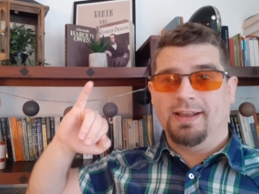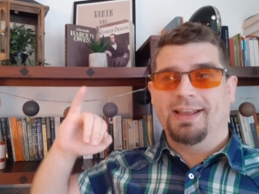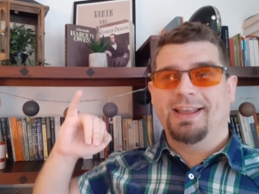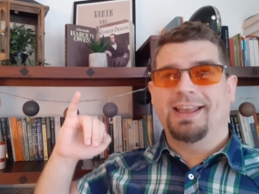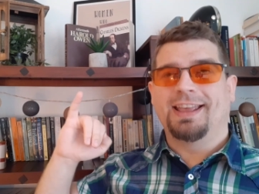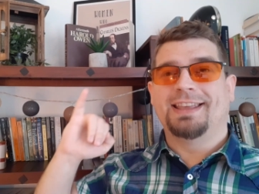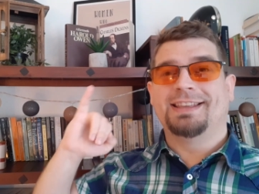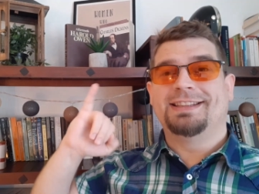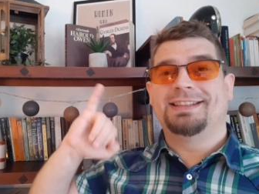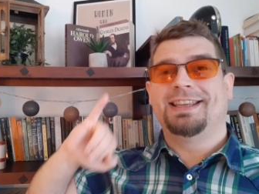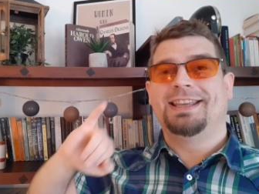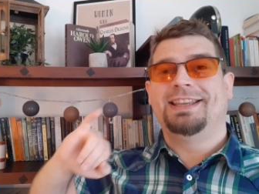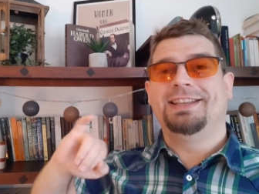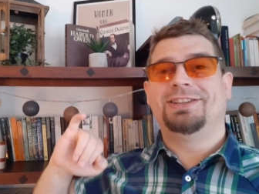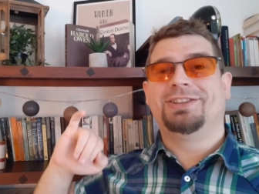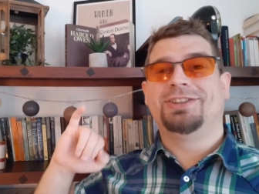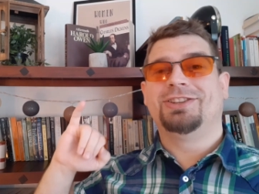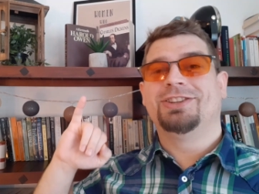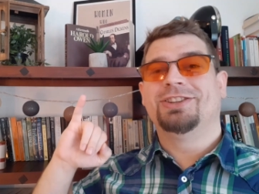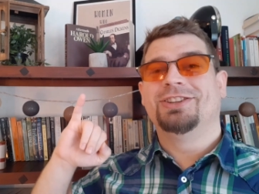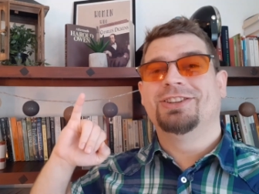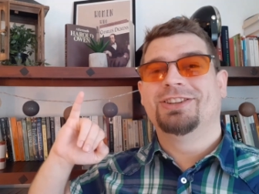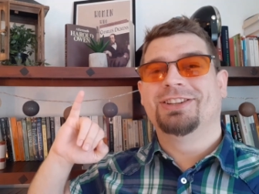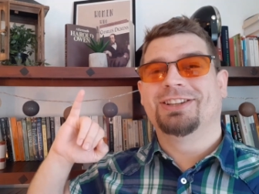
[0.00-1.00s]
is
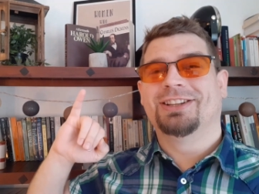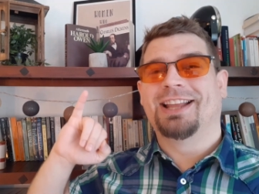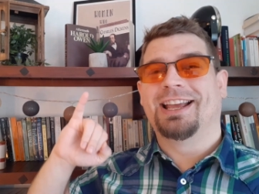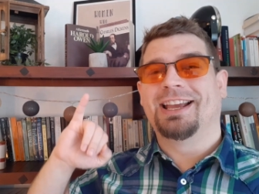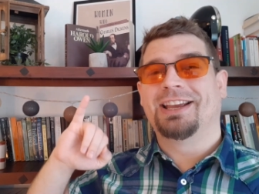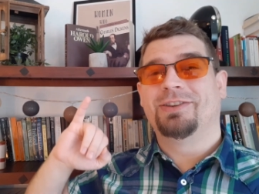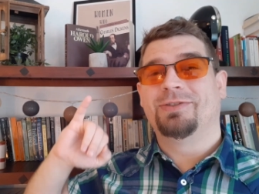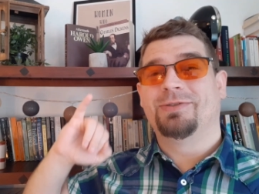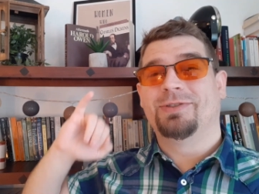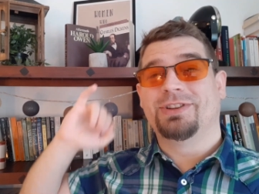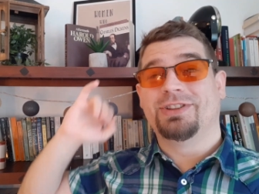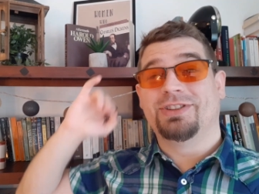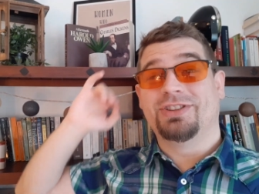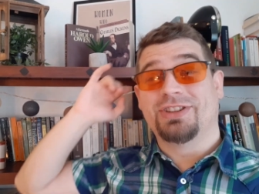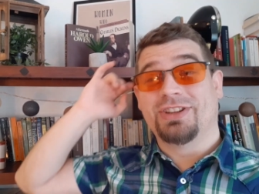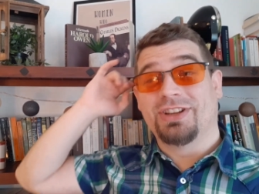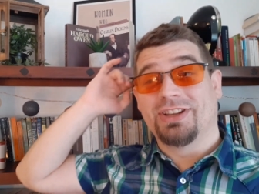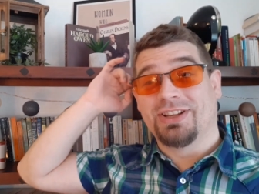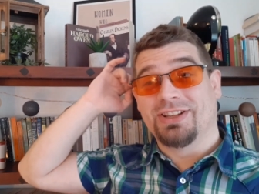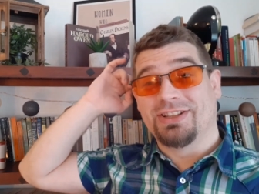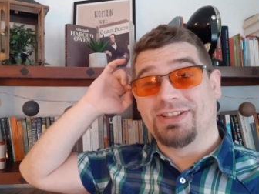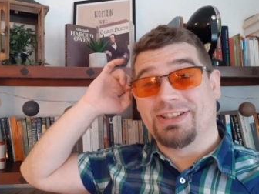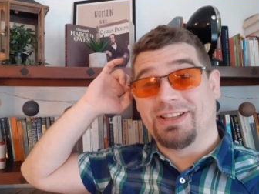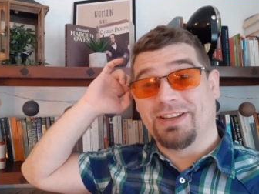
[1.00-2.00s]
each language
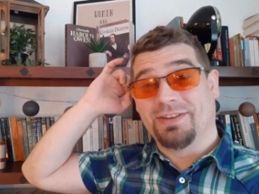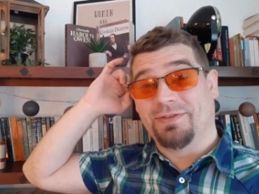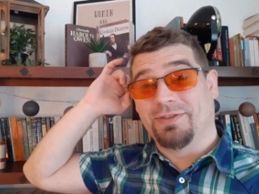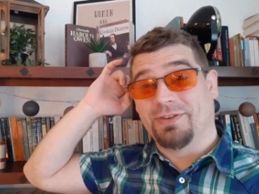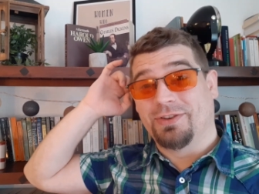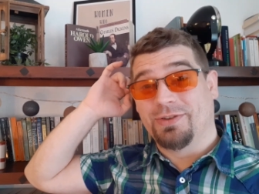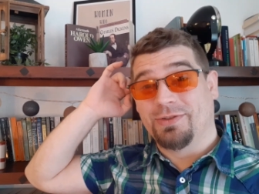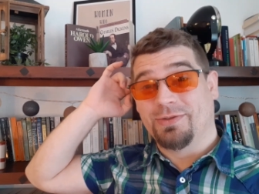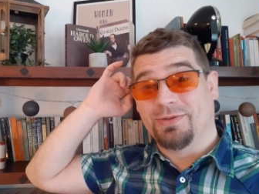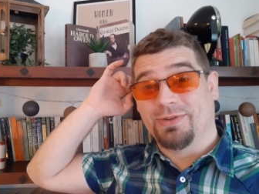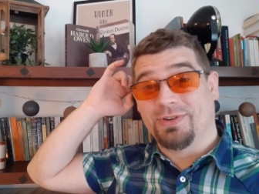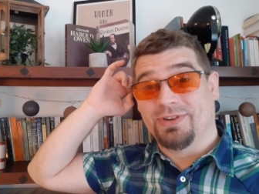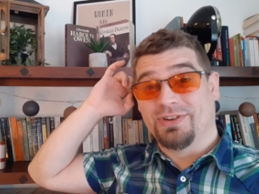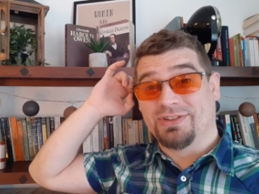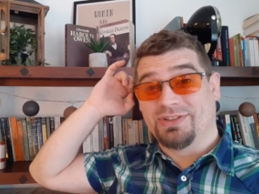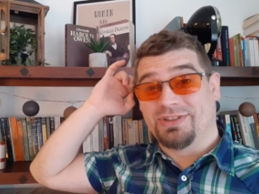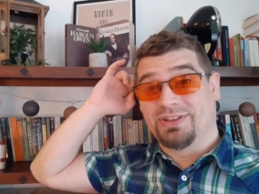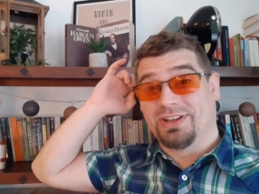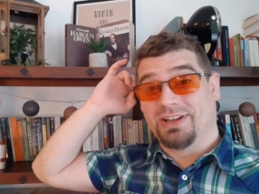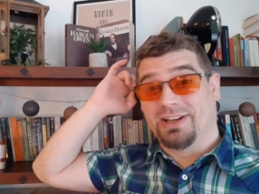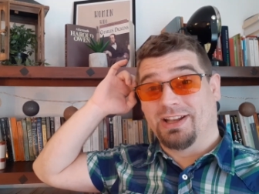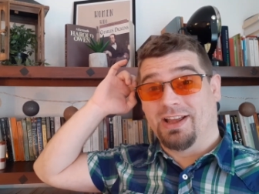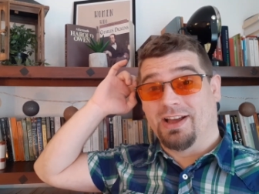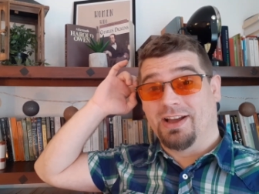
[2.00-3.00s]
as difficult as
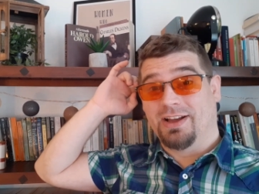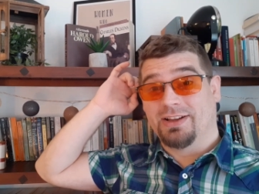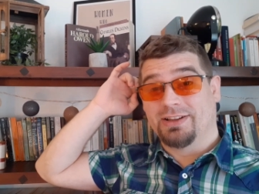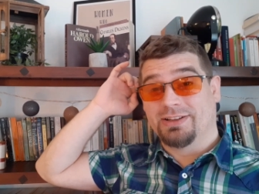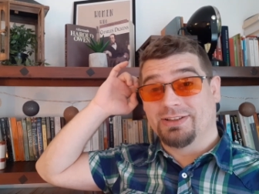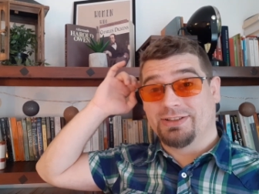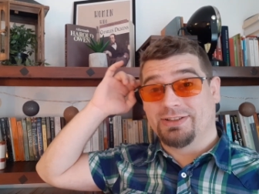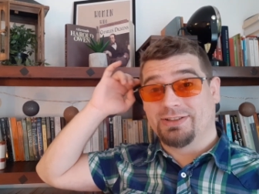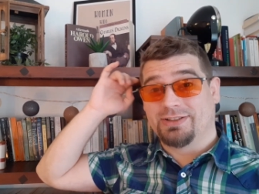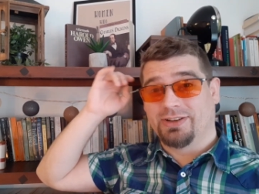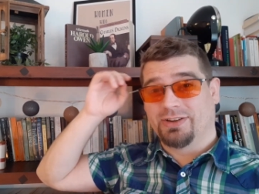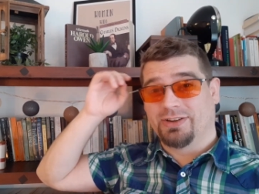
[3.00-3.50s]
the last?